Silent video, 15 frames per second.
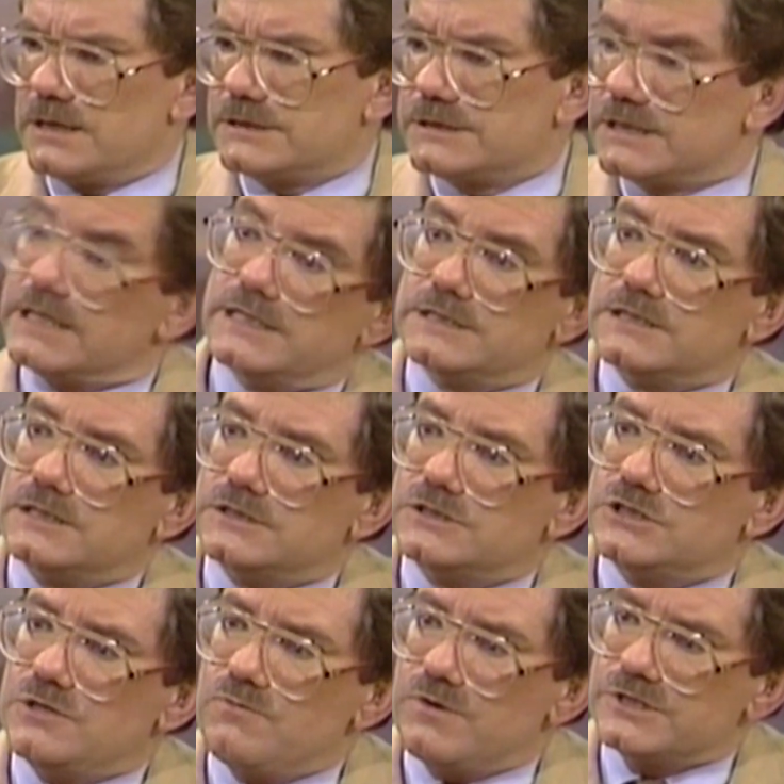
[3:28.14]
says that
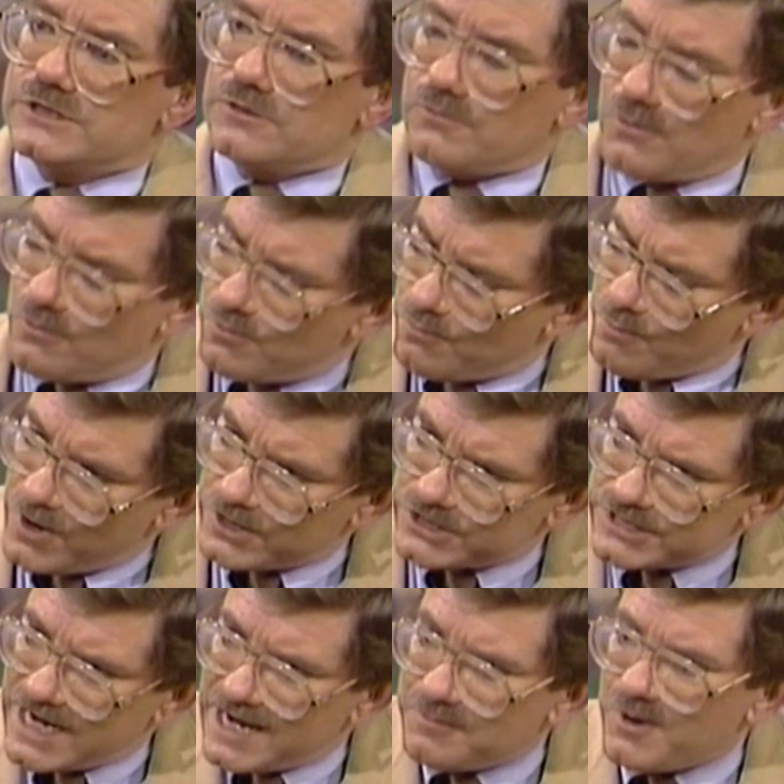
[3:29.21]
she wants to
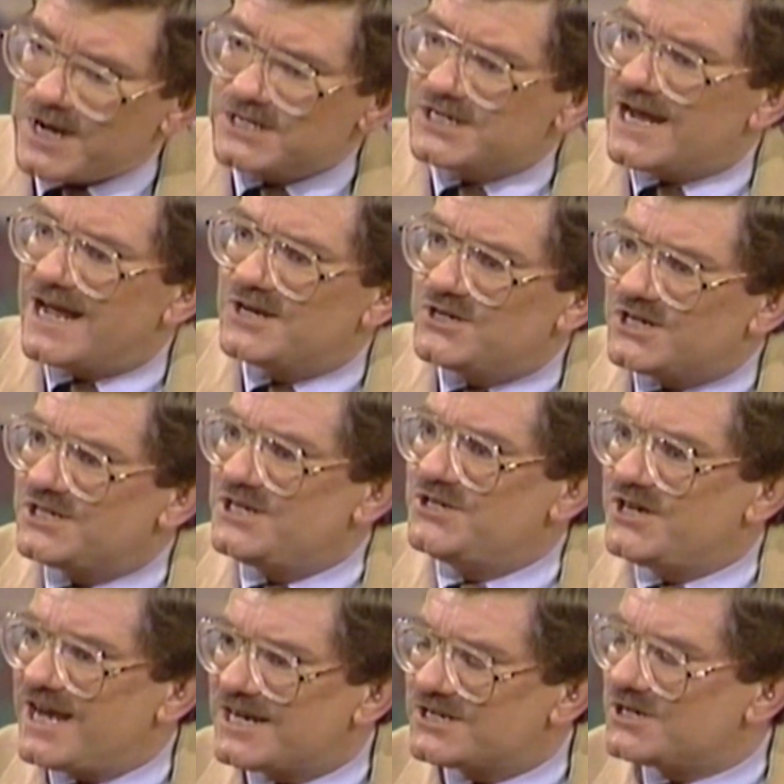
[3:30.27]
march side by side. Jesse
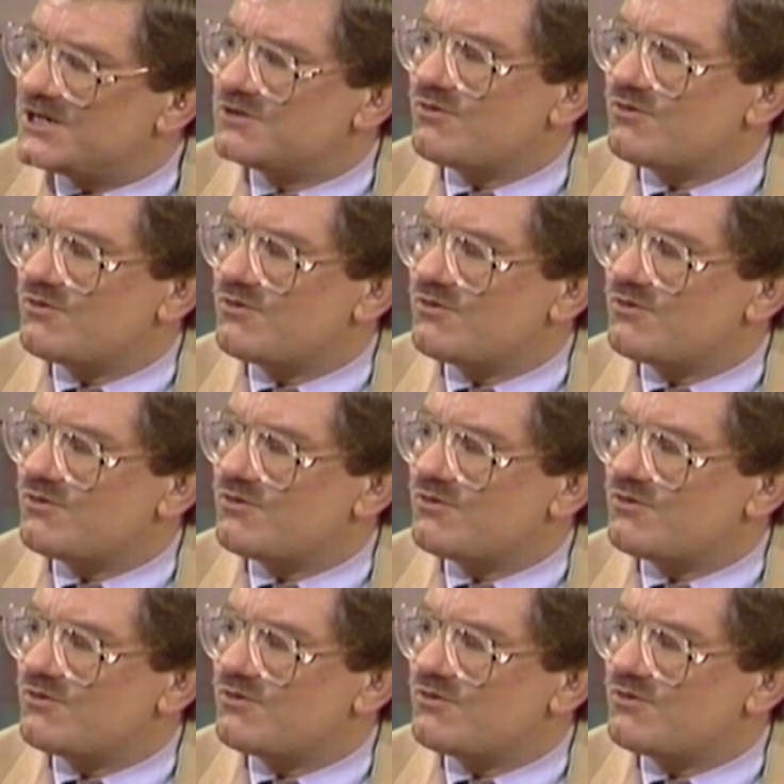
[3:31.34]
Jackson is